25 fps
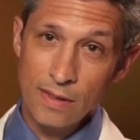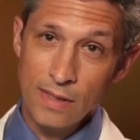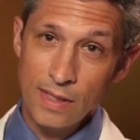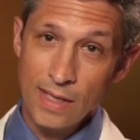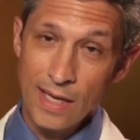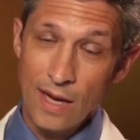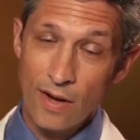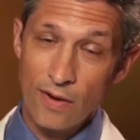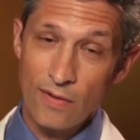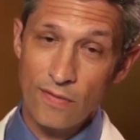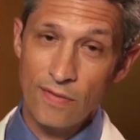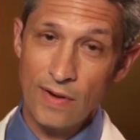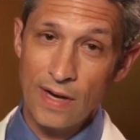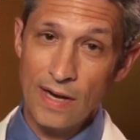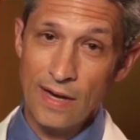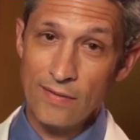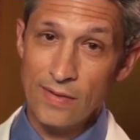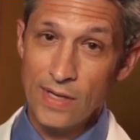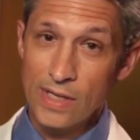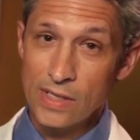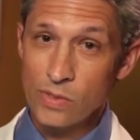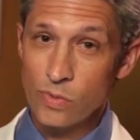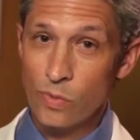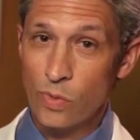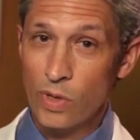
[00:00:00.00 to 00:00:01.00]
the
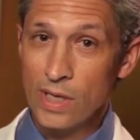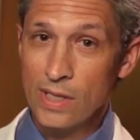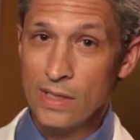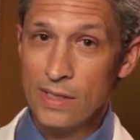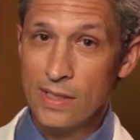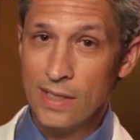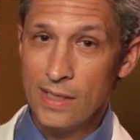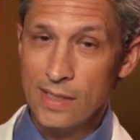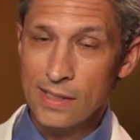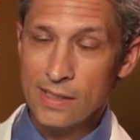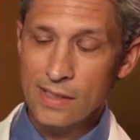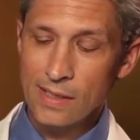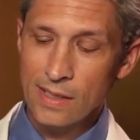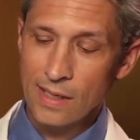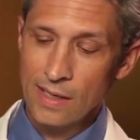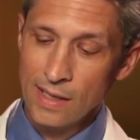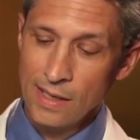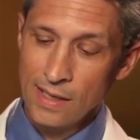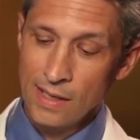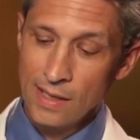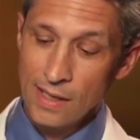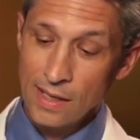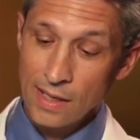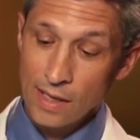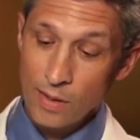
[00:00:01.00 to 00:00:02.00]
L5S1 disk
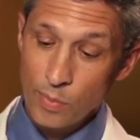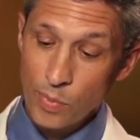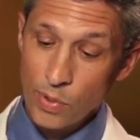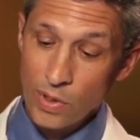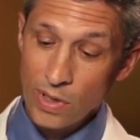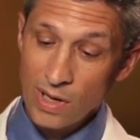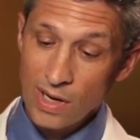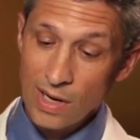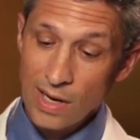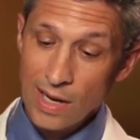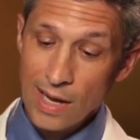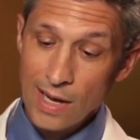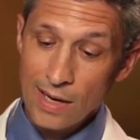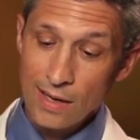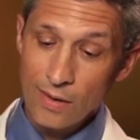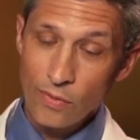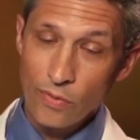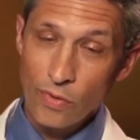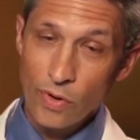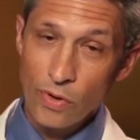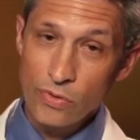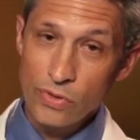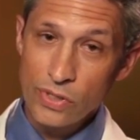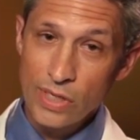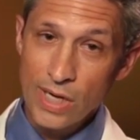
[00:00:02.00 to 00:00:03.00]
and put a lot of
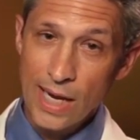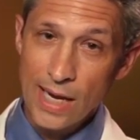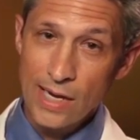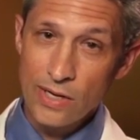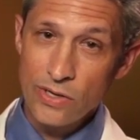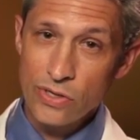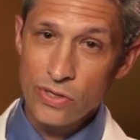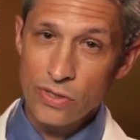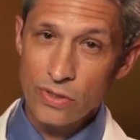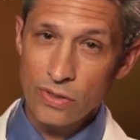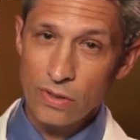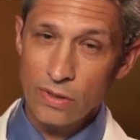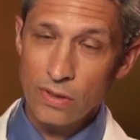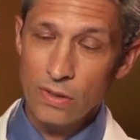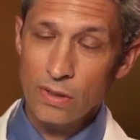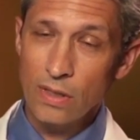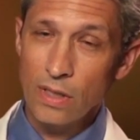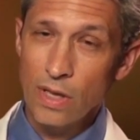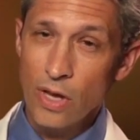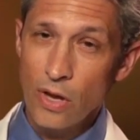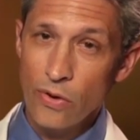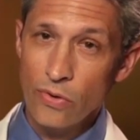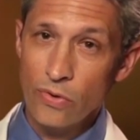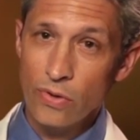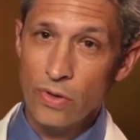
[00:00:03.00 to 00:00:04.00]
rotational
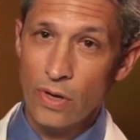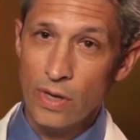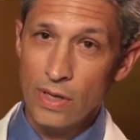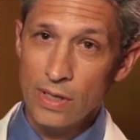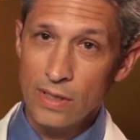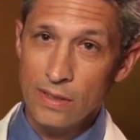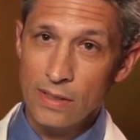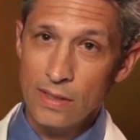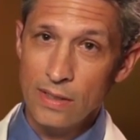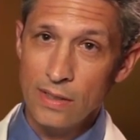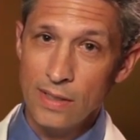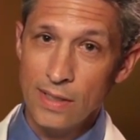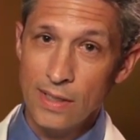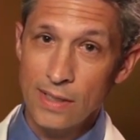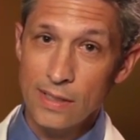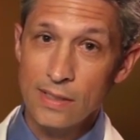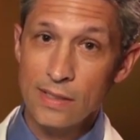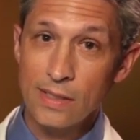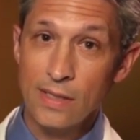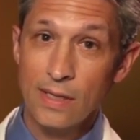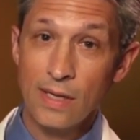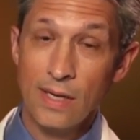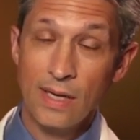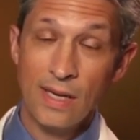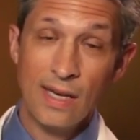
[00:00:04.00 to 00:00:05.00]
load onto the
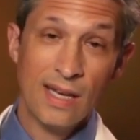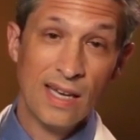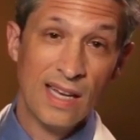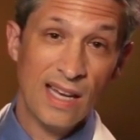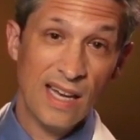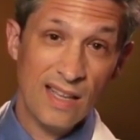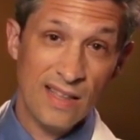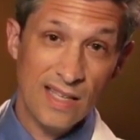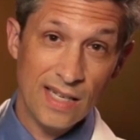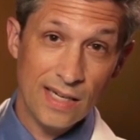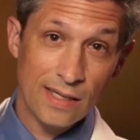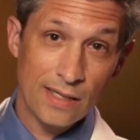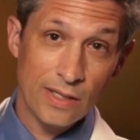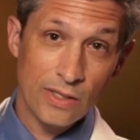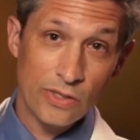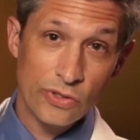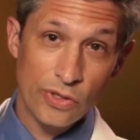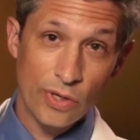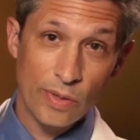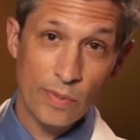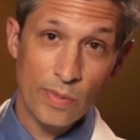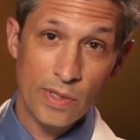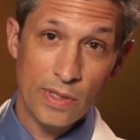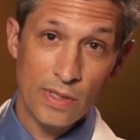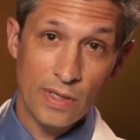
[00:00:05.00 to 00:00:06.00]
disk and then
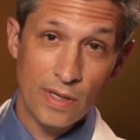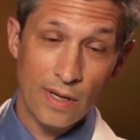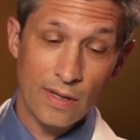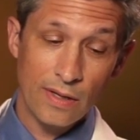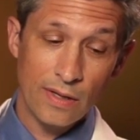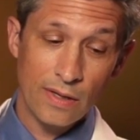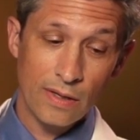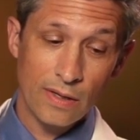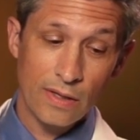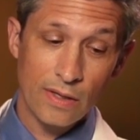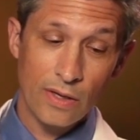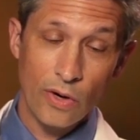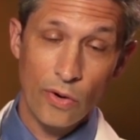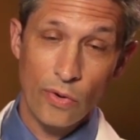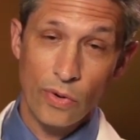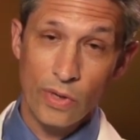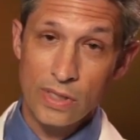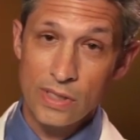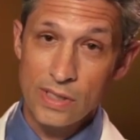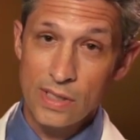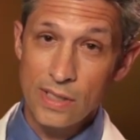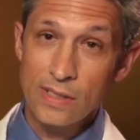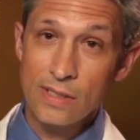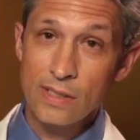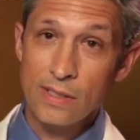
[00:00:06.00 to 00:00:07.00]
contribute to other
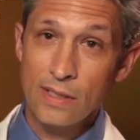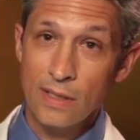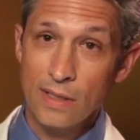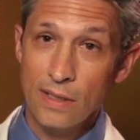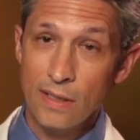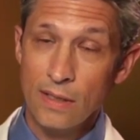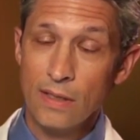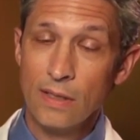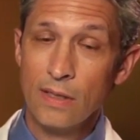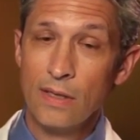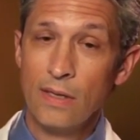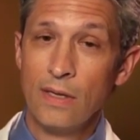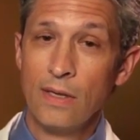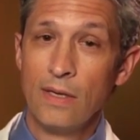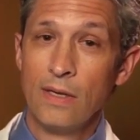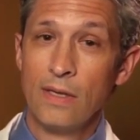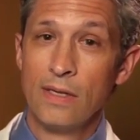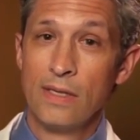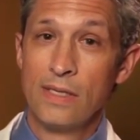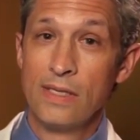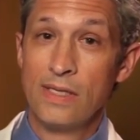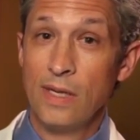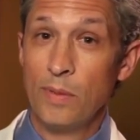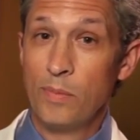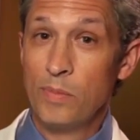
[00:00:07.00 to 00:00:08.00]
coexisting
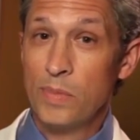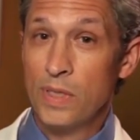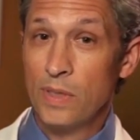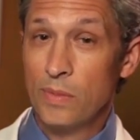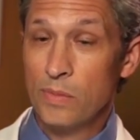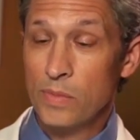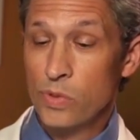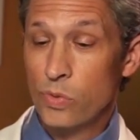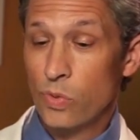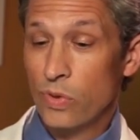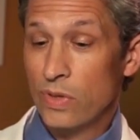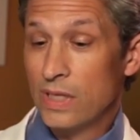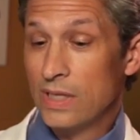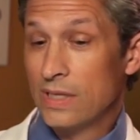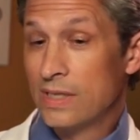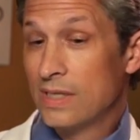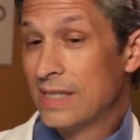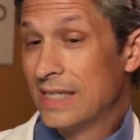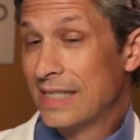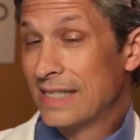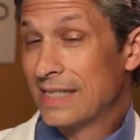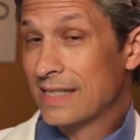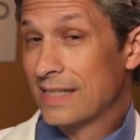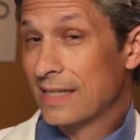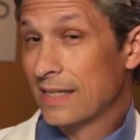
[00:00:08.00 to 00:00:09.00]
symptoms where the
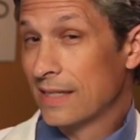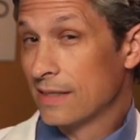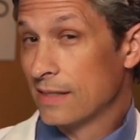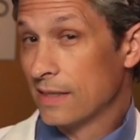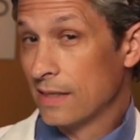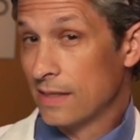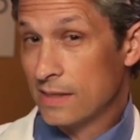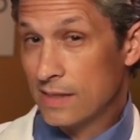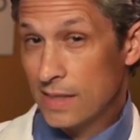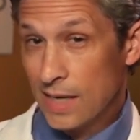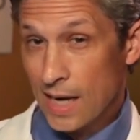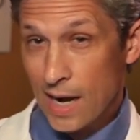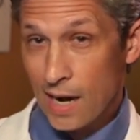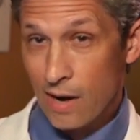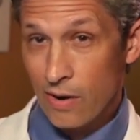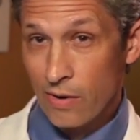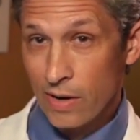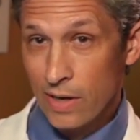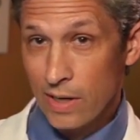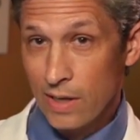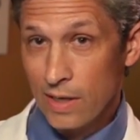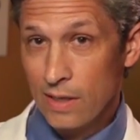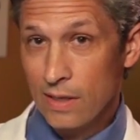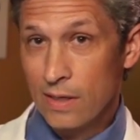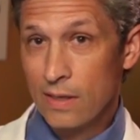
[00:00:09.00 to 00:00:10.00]
disk gets a
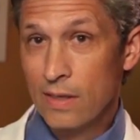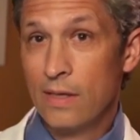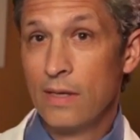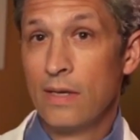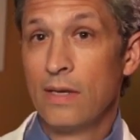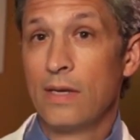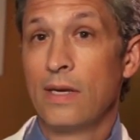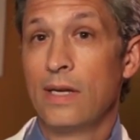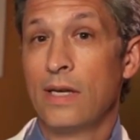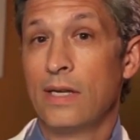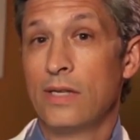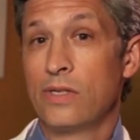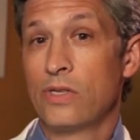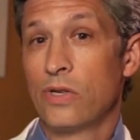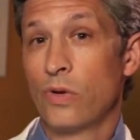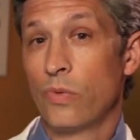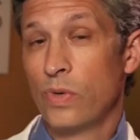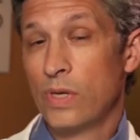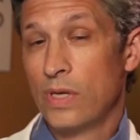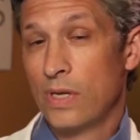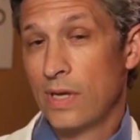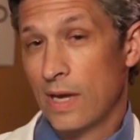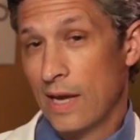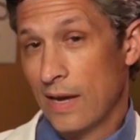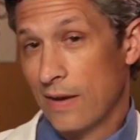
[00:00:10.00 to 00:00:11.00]
tear in it and so
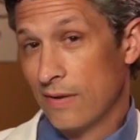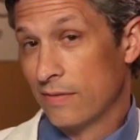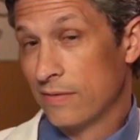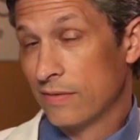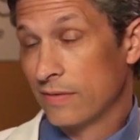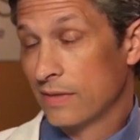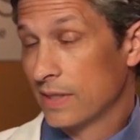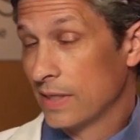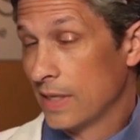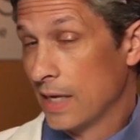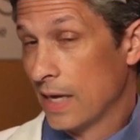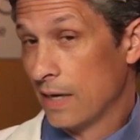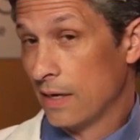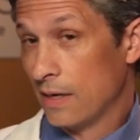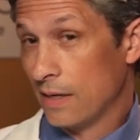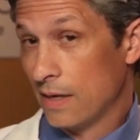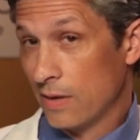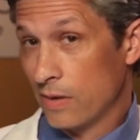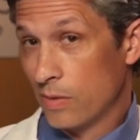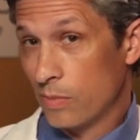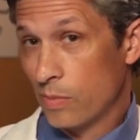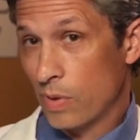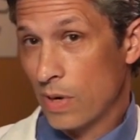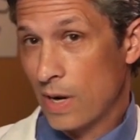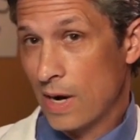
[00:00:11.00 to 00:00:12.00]
we have yet
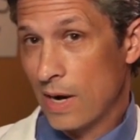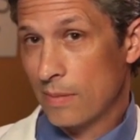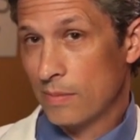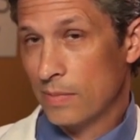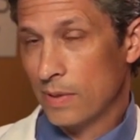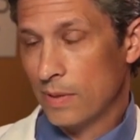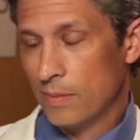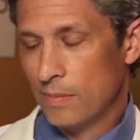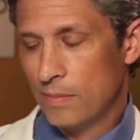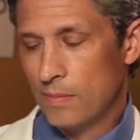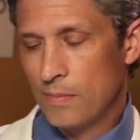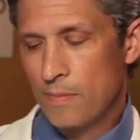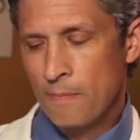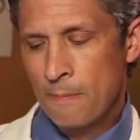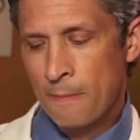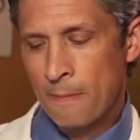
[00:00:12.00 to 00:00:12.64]
another problem.